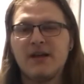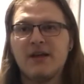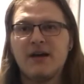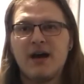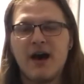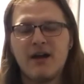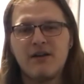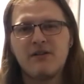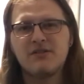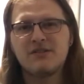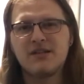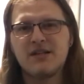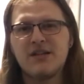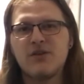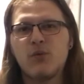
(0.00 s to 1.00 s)
I don't
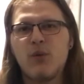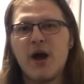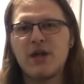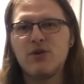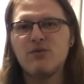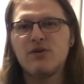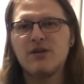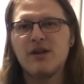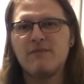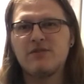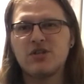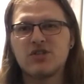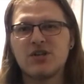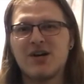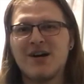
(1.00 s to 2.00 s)
understand either why you couldn't have
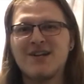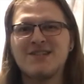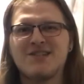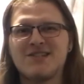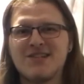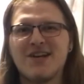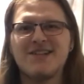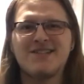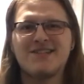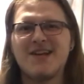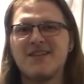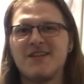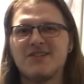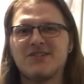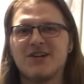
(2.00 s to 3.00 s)
just
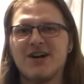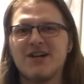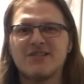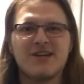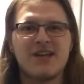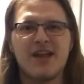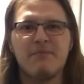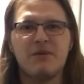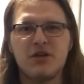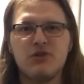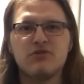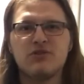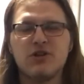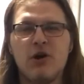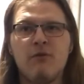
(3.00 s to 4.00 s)
unsunset these guns and let me
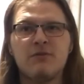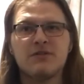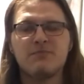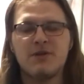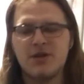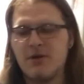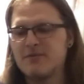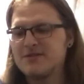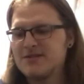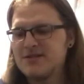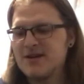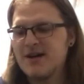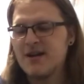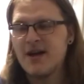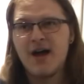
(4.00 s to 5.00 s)
use the old ones, but no,
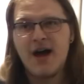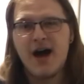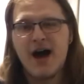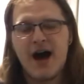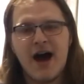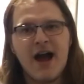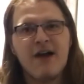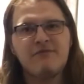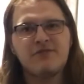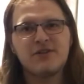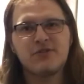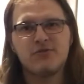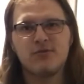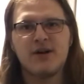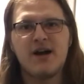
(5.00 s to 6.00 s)
instead, I have to
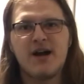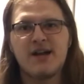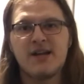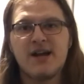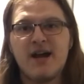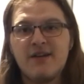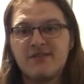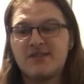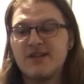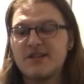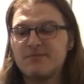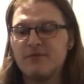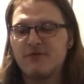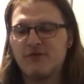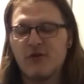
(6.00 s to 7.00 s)
grind, and I've said
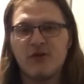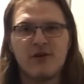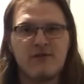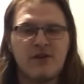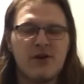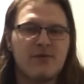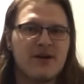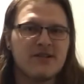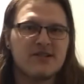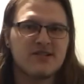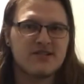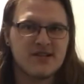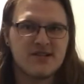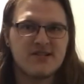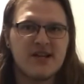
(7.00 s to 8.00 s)
this before in a video when I said
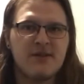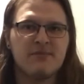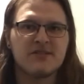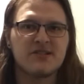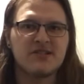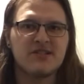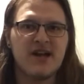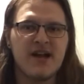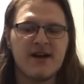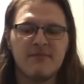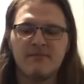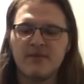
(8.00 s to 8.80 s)
sunsetting was a scam.